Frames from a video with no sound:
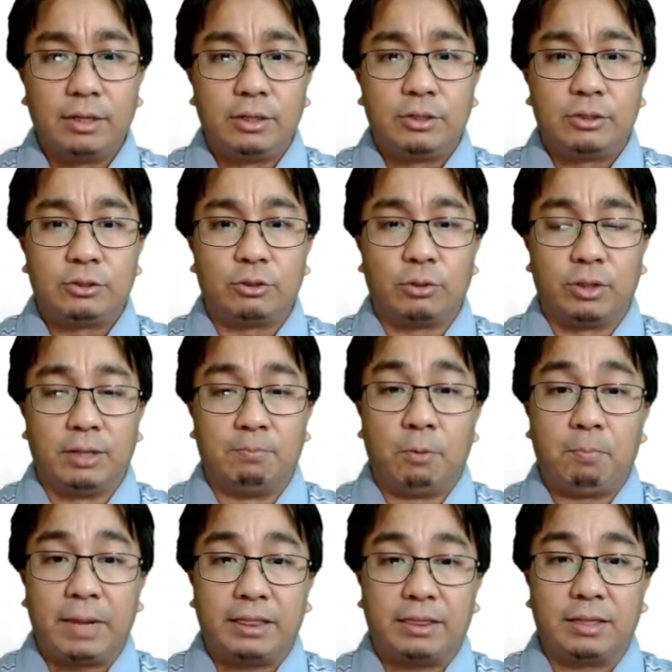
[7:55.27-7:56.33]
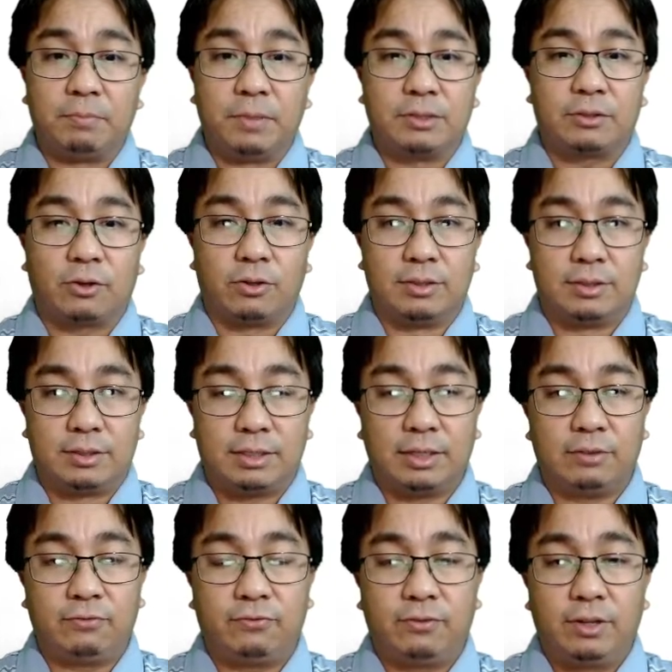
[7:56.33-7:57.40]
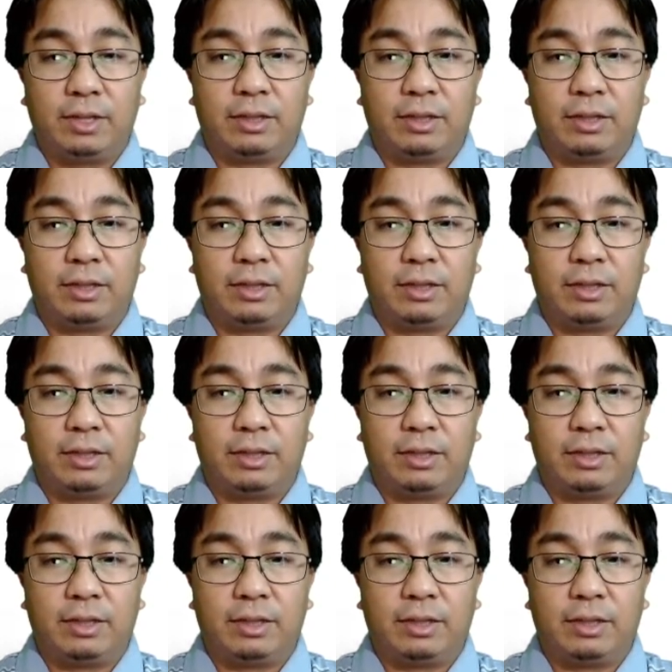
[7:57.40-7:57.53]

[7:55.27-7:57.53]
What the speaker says: So the momentum is conserved.